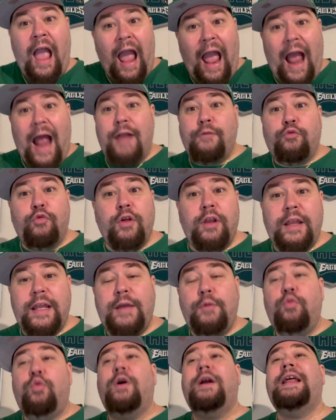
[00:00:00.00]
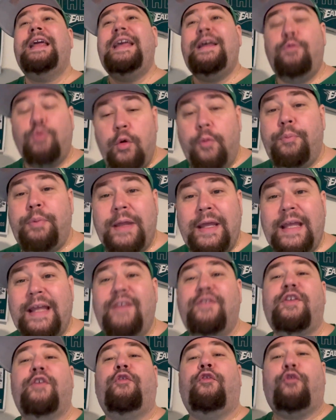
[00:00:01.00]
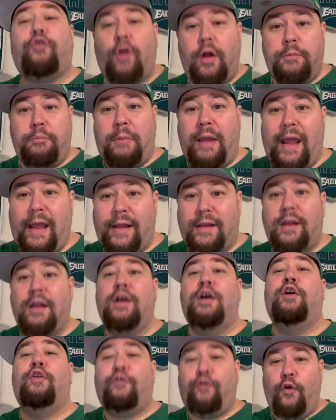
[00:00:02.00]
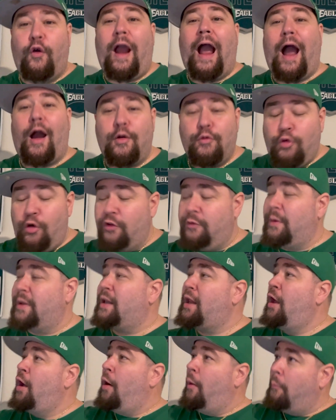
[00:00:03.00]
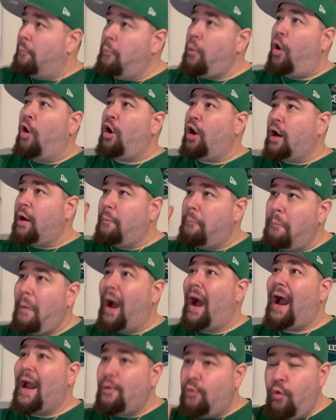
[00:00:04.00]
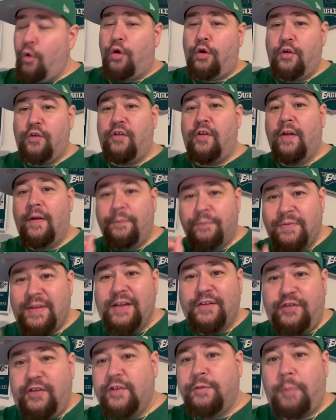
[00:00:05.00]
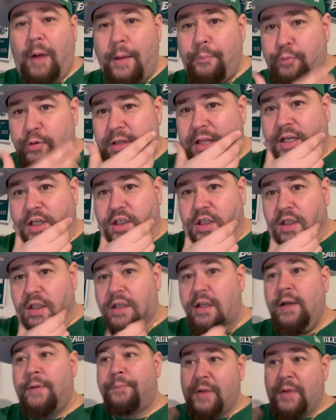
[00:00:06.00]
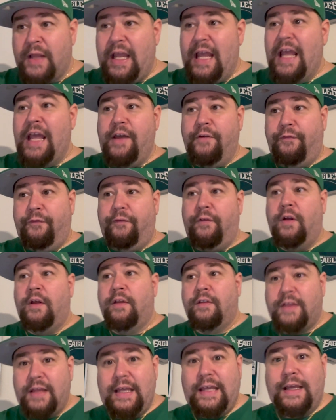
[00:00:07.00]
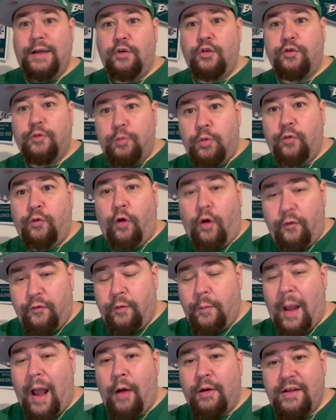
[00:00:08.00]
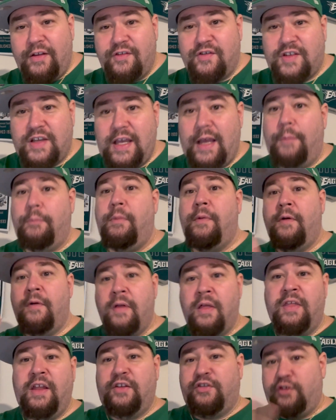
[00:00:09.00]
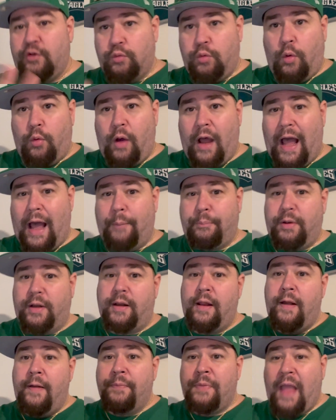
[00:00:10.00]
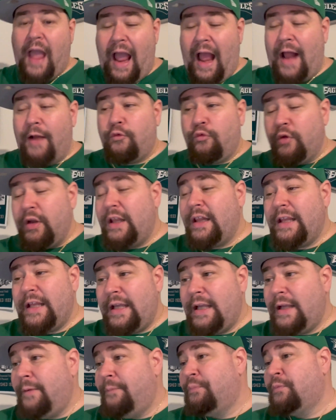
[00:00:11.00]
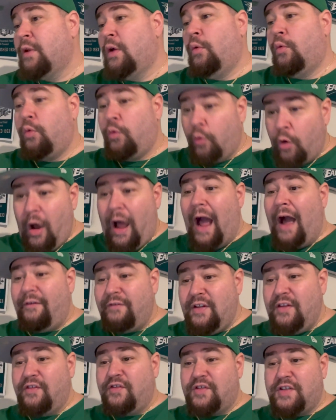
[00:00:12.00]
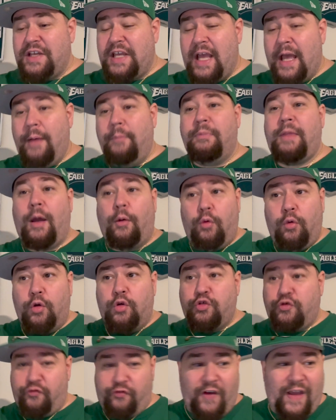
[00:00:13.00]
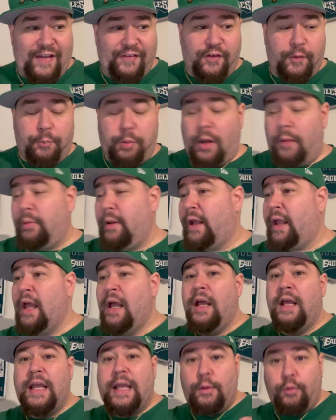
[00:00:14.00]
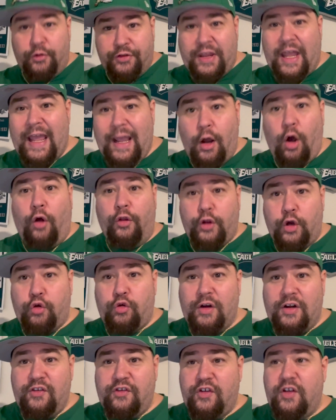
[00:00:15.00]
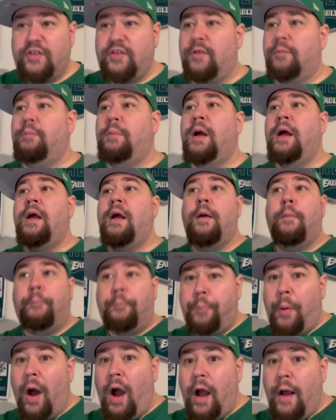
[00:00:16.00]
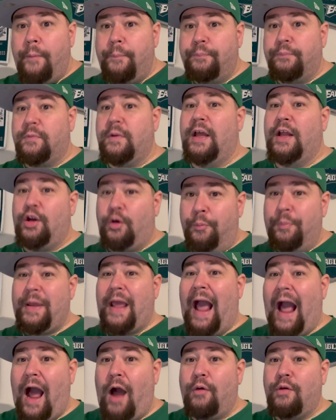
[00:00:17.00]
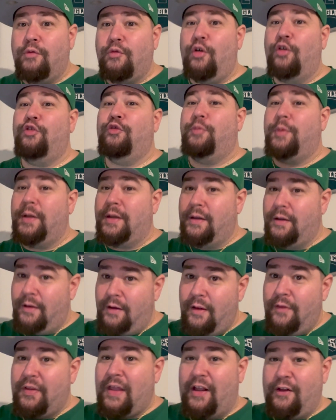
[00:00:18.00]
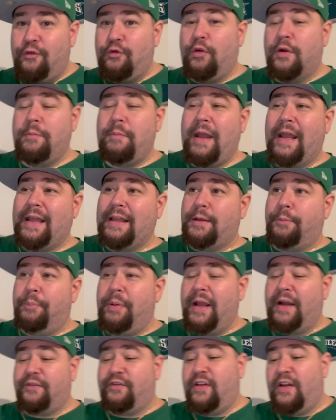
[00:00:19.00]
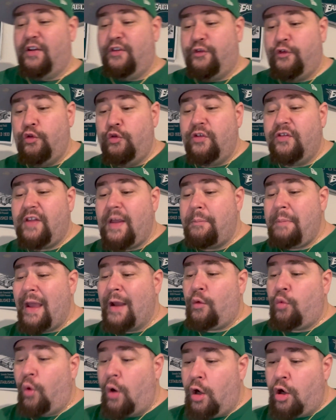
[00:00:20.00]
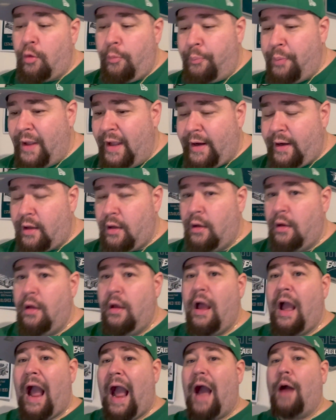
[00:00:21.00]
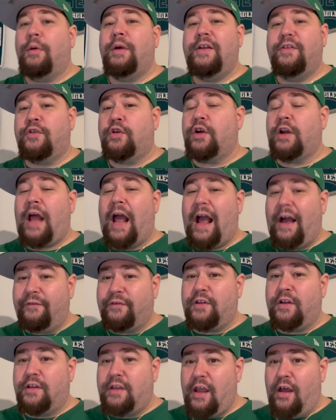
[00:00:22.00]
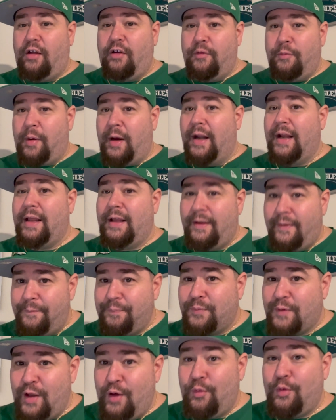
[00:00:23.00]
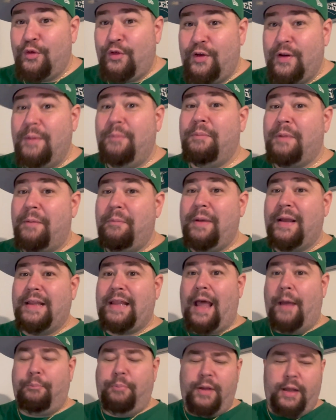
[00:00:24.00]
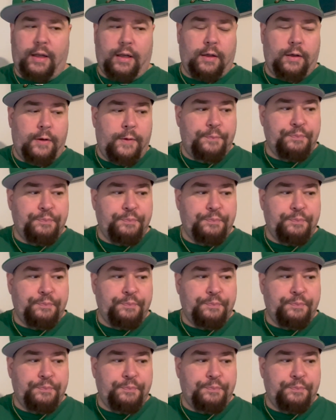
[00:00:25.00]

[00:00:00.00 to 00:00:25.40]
And really what he will be is a front man for Howie Roseman. Mark my words. This is my prediction. If the Eagles move on from Howie as GM, this is what will happen. And really, we'll have this GM that will face the public. He will take all the criticism, but it'll be Howie Roseman that's really making the picks. And as soon as they make one good pick, Howie is going to have to tell everybody it was him that made that pick.